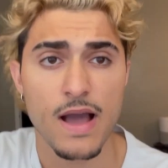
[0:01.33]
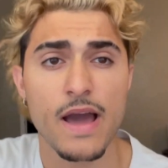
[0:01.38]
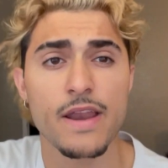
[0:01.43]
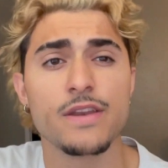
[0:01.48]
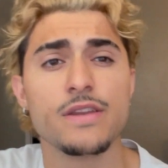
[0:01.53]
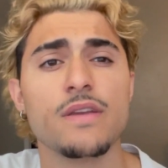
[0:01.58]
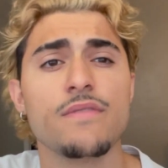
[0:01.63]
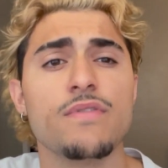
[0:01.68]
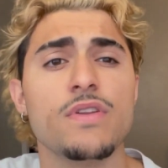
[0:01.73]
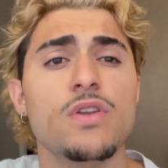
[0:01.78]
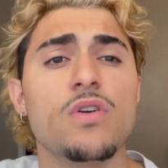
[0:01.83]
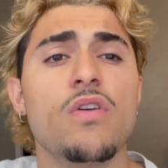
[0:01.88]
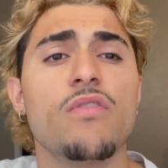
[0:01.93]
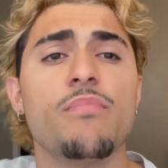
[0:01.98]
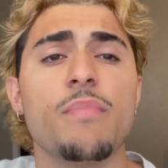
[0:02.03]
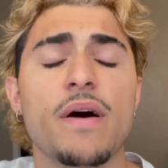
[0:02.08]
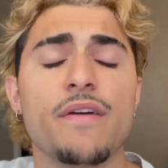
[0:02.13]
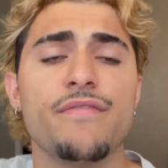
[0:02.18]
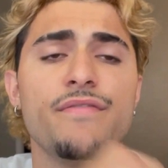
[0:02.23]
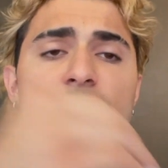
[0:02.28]
I don't even know if
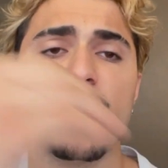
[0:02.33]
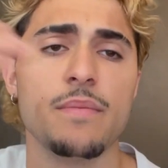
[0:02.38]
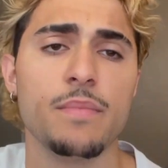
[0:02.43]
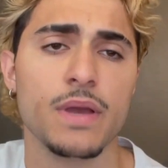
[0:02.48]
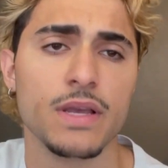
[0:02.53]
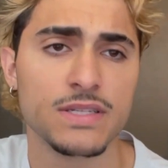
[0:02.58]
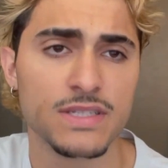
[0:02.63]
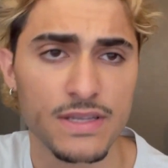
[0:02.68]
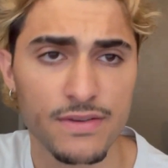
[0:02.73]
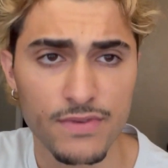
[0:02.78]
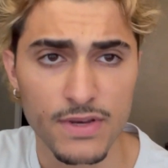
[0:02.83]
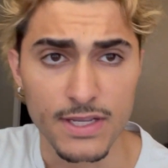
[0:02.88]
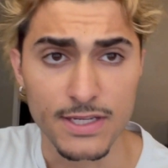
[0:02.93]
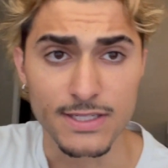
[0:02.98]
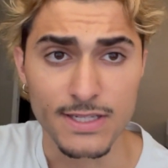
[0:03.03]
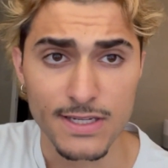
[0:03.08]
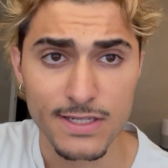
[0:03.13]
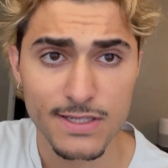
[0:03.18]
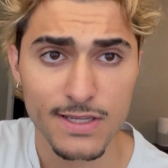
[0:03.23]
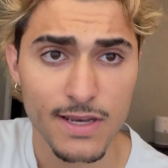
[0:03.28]
my fan base even
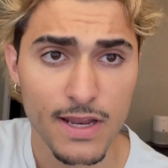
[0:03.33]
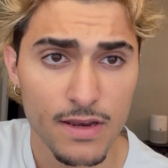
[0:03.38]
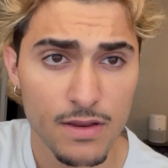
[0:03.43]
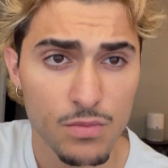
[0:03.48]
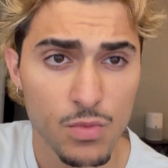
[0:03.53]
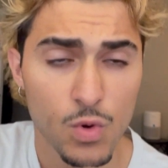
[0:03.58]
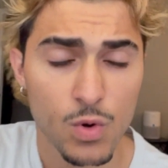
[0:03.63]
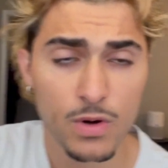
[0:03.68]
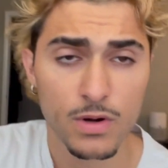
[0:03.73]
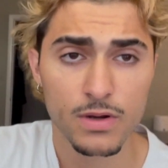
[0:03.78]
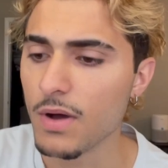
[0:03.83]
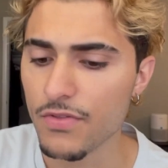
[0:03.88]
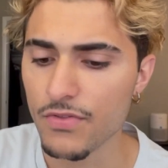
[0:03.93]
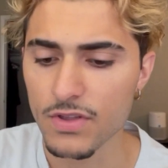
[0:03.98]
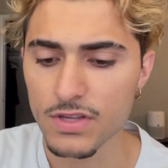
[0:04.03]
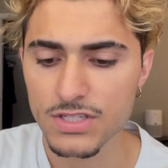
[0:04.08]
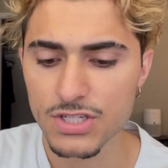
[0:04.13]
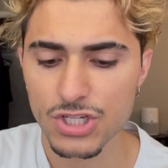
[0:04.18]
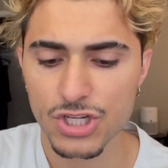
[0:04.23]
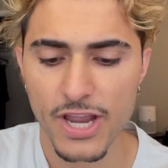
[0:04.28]
existed anymore on
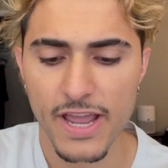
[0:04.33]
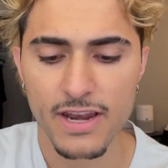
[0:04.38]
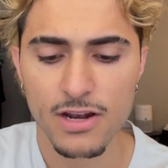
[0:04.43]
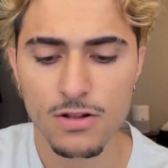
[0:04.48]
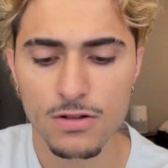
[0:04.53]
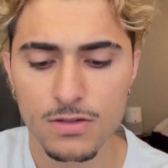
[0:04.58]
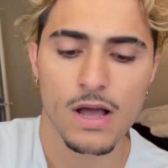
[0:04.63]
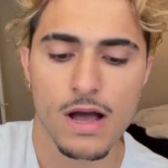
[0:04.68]
this channel.